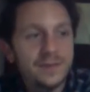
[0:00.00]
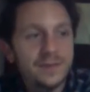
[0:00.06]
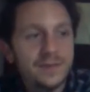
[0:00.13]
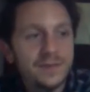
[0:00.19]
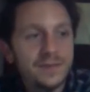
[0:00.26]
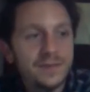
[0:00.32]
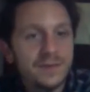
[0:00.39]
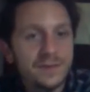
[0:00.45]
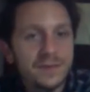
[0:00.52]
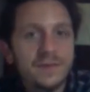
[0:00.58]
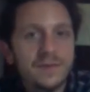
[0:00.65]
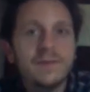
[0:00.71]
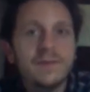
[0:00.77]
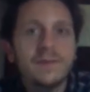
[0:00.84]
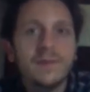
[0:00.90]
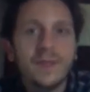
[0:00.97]

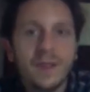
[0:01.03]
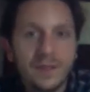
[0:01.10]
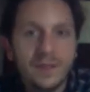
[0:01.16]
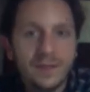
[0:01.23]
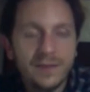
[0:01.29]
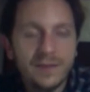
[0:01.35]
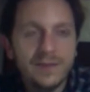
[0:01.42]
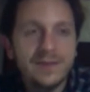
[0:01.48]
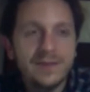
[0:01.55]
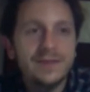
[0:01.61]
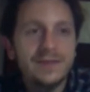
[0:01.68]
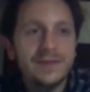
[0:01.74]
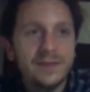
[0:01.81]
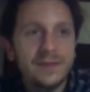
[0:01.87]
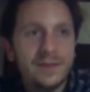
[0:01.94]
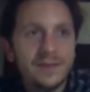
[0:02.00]

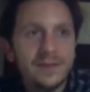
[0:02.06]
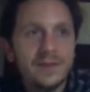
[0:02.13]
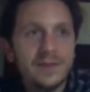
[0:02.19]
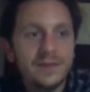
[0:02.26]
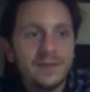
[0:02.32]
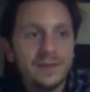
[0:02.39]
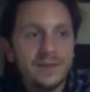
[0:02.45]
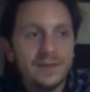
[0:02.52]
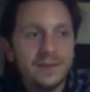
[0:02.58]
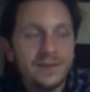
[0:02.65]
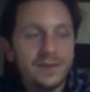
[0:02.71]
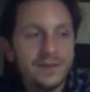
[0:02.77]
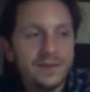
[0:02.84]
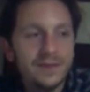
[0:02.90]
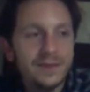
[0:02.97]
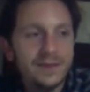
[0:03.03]

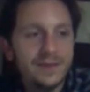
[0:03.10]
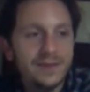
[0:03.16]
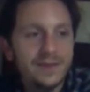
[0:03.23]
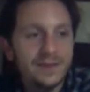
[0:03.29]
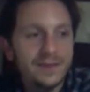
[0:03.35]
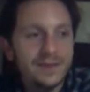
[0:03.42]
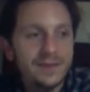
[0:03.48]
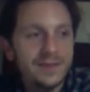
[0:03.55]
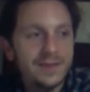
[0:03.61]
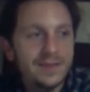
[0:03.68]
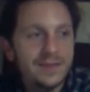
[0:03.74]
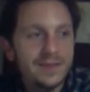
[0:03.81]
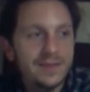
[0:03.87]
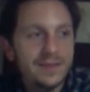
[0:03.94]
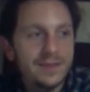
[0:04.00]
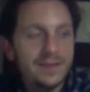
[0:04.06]

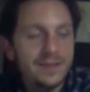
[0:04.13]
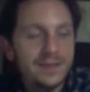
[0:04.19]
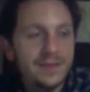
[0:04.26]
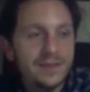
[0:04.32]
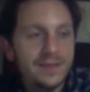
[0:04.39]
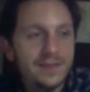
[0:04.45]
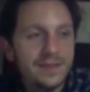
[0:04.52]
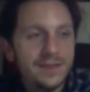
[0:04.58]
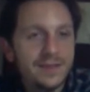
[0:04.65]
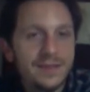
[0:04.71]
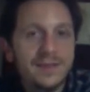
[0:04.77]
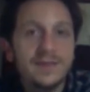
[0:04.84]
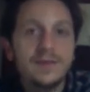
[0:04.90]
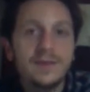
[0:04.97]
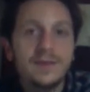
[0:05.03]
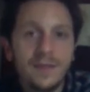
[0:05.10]

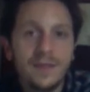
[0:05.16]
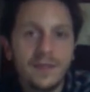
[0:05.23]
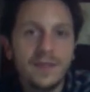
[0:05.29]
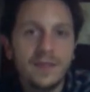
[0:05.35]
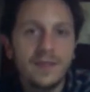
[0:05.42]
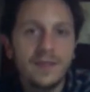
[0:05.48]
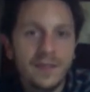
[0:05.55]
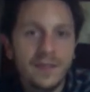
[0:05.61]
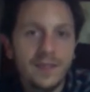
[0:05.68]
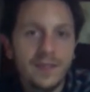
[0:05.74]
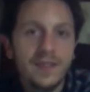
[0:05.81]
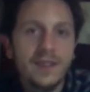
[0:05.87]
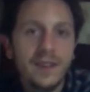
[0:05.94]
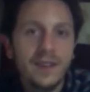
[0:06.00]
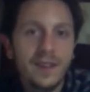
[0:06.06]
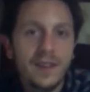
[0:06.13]

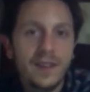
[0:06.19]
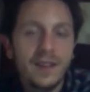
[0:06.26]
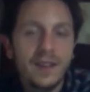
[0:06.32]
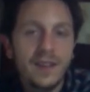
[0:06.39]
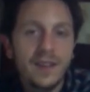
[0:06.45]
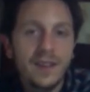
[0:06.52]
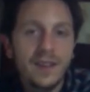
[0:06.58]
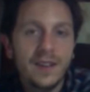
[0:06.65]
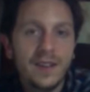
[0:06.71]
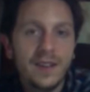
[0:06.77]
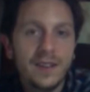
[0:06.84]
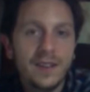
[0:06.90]
This person isn't speaking.